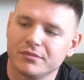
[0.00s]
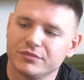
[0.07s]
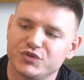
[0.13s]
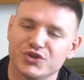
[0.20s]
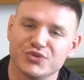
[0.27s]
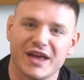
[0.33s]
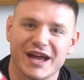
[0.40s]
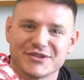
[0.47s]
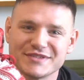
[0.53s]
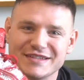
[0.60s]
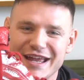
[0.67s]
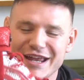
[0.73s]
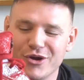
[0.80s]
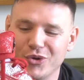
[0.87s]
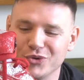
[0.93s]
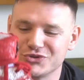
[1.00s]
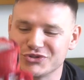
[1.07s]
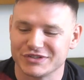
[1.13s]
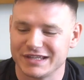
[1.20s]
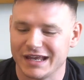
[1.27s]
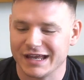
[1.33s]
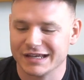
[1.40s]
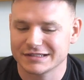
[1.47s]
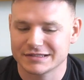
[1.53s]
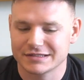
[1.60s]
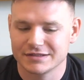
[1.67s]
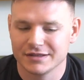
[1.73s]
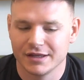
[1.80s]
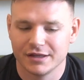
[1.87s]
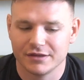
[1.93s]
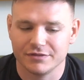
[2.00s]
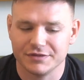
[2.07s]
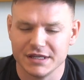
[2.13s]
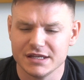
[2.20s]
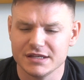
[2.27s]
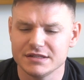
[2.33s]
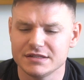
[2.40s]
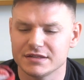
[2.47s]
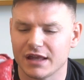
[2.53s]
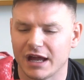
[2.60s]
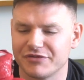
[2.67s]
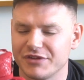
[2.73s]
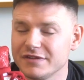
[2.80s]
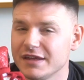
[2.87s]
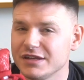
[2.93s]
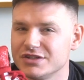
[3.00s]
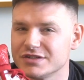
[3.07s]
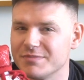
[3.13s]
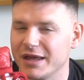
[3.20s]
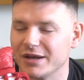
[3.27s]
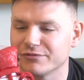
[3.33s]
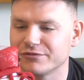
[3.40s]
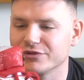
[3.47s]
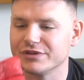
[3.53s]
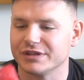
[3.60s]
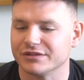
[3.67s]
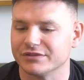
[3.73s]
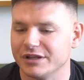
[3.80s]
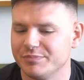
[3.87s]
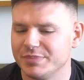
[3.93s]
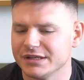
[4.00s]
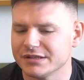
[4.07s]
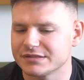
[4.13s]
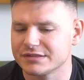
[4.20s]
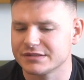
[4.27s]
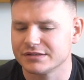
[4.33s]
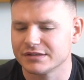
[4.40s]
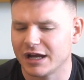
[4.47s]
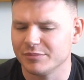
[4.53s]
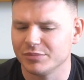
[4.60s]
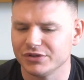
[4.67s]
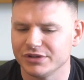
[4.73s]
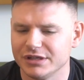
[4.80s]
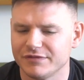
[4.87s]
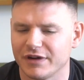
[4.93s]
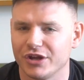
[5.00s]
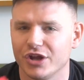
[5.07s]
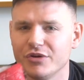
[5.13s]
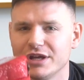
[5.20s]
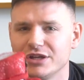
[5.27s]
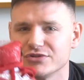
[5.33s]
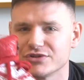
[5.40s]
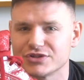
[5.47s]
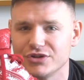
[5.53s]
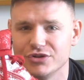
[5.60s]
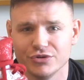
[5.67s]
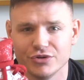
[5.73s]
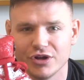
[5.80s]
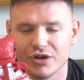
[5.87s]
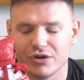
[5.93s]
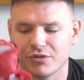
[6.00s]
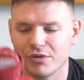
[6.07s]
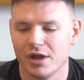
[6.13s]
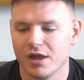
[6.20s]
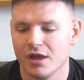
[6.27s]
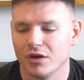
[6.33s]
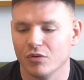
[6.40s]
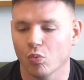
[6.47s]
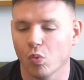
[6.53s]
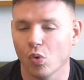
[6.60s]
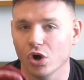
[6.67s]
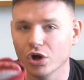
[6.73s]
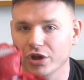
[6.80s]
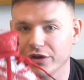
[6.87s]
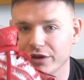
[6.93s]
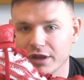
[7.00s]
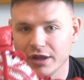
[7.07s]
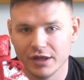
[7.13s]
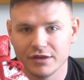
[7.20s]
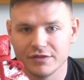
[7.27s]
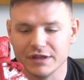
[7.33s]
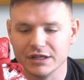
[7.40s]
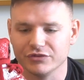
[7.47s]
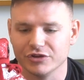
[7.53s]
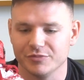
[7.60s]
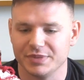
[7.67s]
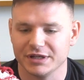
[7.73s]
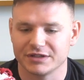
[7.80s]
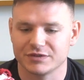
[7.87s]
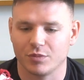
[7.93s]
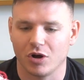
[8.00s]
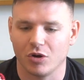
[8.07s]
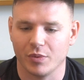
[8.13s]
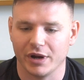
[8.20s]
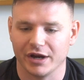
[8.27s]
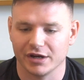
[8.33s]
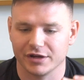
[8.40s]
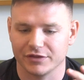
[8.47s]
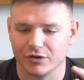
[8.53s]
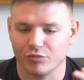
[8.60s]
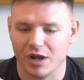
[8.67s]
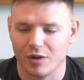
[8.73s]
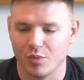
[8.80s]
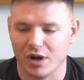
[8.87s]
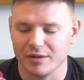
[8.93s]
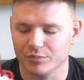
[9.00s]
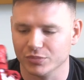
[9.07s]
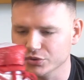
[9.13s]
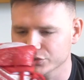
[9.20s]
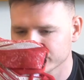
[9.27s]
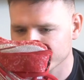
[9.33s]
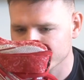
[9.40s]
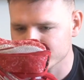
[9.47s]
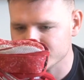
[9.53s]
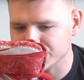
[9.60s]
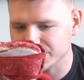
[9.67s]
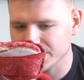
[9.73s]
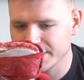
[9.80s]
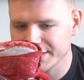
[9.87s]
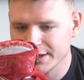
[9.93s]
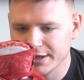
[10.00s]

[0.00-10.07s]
2008 Ultra Tex. These, I think they just made them for the Olympics, I believe. I know Henry Cejudo won the Olympics while wearing the red, white, and blue version.